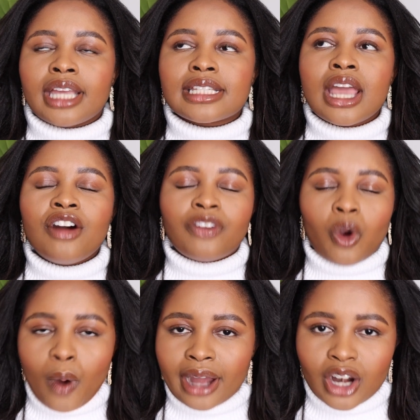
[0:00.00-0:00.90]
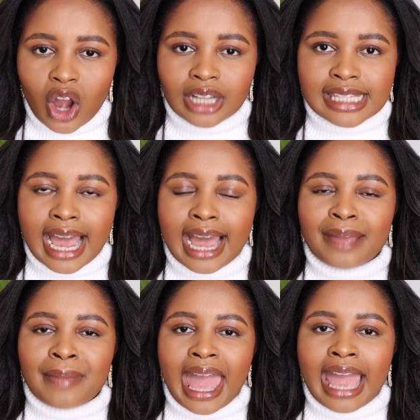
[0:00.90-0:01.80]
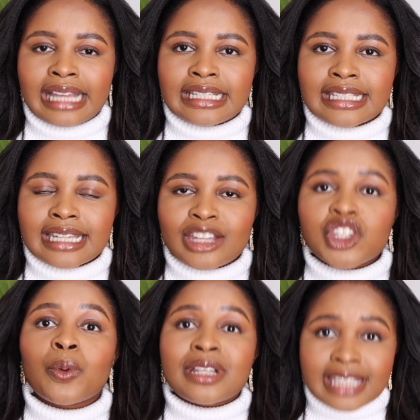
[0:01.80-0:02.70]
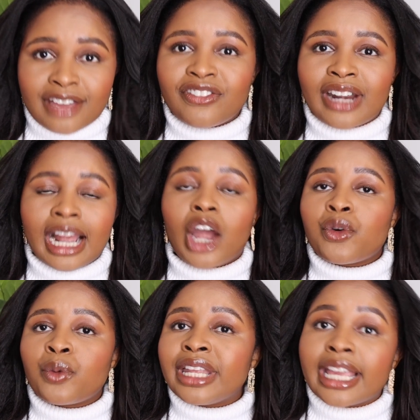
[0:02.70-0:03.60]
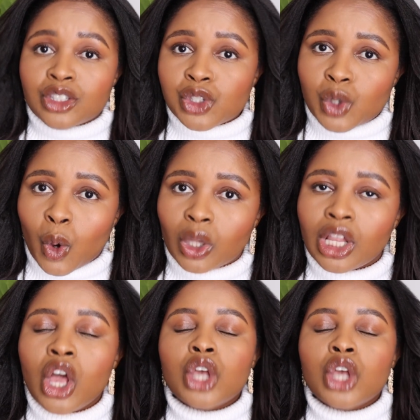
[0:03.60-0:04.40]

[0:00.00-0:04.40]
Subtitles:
it for quite a long time, and she was there for like a reinstall.